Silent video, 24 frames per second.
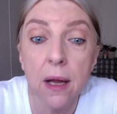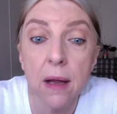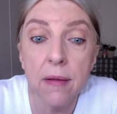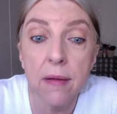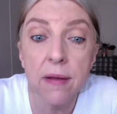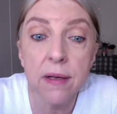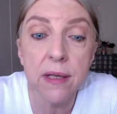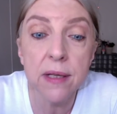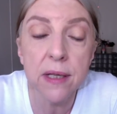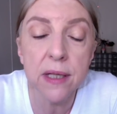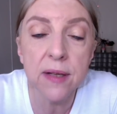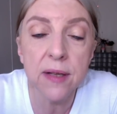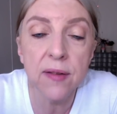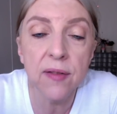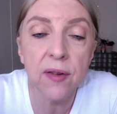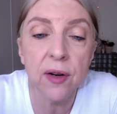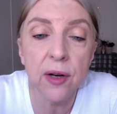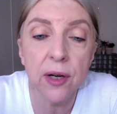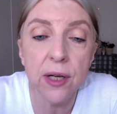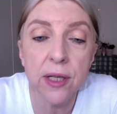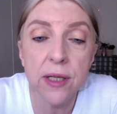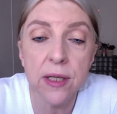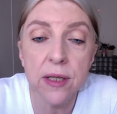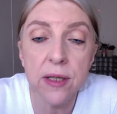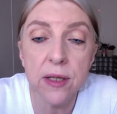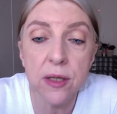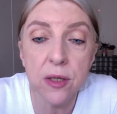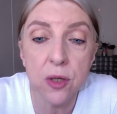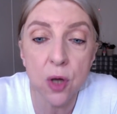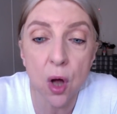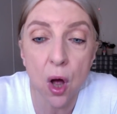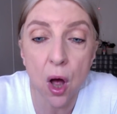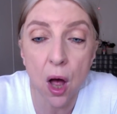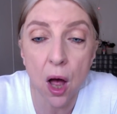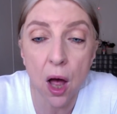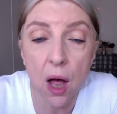This is a very
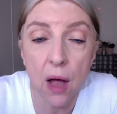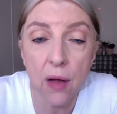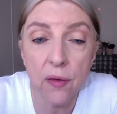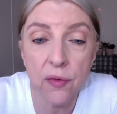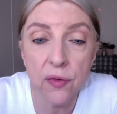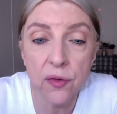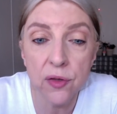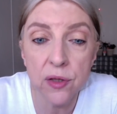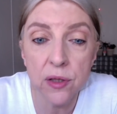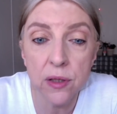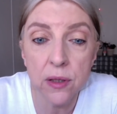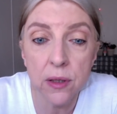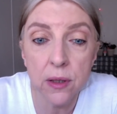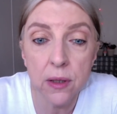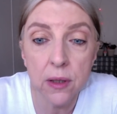soft